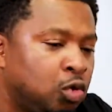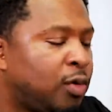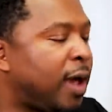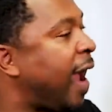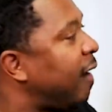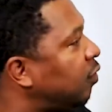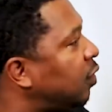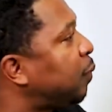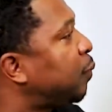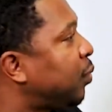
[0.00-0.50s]
You
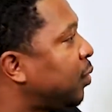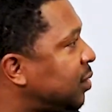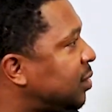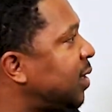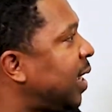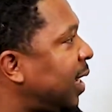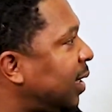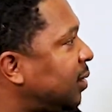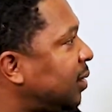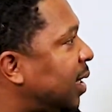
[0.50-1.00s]
have to
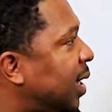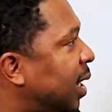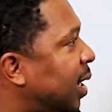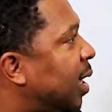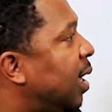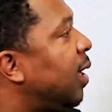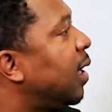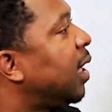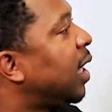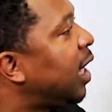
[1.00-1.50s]
protect that.
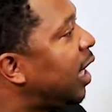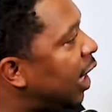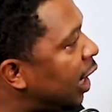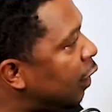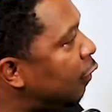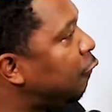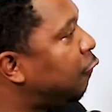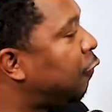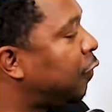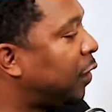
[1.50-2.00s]

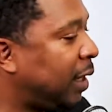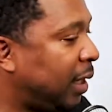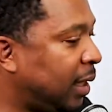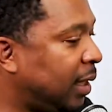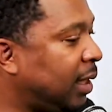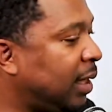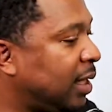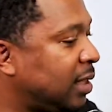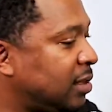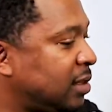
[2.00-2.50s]
If
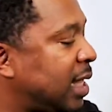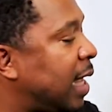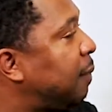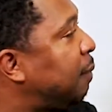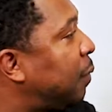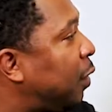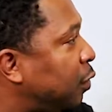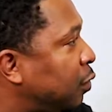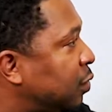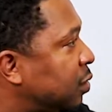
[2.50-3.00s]
he is
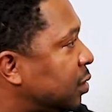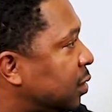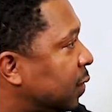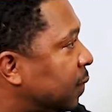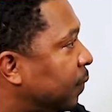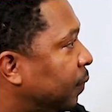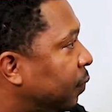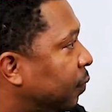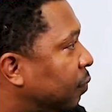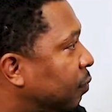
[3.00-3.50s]
that
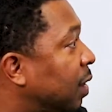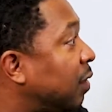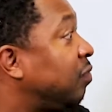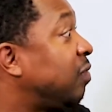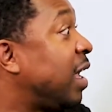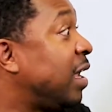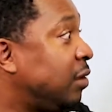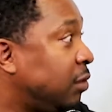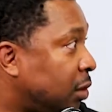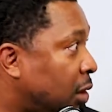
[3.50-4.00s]
person that
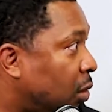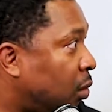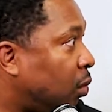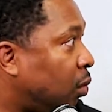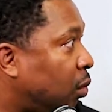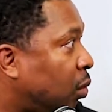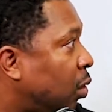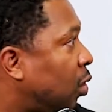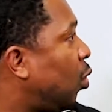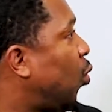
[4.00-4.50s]
they
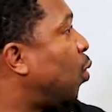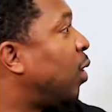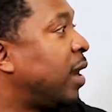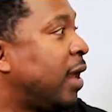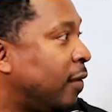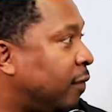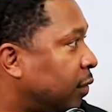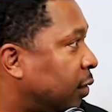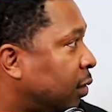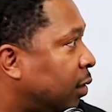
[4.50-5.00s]
know,
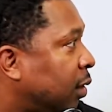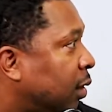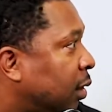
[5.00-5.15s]
whatever,